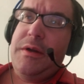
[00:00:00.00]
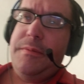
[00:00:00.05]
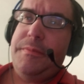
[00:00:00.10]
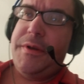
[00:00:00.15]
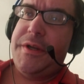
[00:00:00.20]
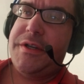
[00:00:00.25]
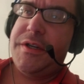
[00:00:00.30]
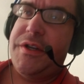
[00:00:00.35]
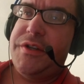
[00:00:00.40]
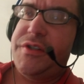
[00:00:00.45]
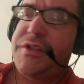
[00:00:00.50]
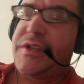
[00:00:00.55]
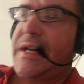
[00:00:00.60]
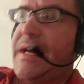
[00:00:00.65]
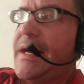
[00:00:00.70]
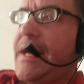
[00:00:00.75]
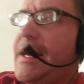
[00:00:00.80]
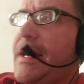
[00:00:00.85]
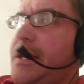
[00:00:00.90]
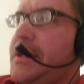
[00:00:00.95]
because I
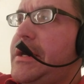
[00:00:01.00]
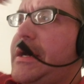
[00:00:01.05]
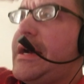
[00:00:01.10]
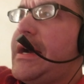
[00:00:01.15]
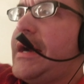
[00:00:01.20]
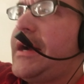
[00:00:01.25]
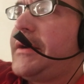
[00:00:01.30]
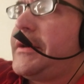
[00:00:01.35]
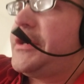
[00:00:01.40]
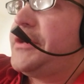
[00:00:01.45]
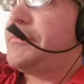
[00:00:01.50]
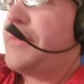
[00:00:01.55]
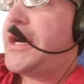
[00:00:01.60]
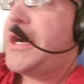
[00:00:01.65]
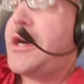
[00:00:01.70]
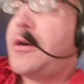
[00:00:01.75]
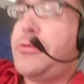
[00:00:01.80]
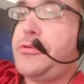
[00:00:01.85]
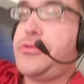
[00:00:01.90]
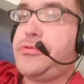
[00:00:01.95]
had because uh, my
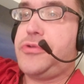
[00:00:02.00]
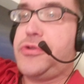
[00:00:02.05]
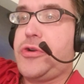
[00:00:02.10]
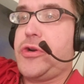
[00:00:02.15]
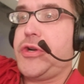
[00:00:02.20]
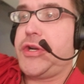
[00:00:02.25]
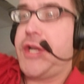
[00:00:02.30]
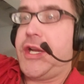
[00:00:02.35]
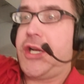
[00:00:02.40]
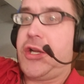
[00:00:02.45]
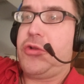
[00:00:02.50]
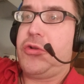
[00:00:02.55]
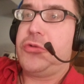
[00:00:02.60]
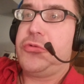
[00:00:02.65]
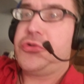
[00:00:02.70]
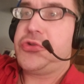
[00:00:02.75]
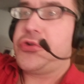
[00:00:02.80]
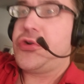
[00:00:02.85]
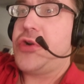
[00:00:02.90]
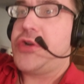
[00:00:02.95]
hours were starting to get
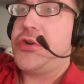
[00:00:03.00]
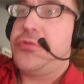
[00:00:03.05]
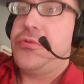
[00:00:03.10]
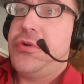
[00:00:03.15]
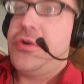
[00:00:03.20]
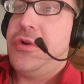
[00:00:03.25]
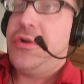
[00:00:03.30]
close on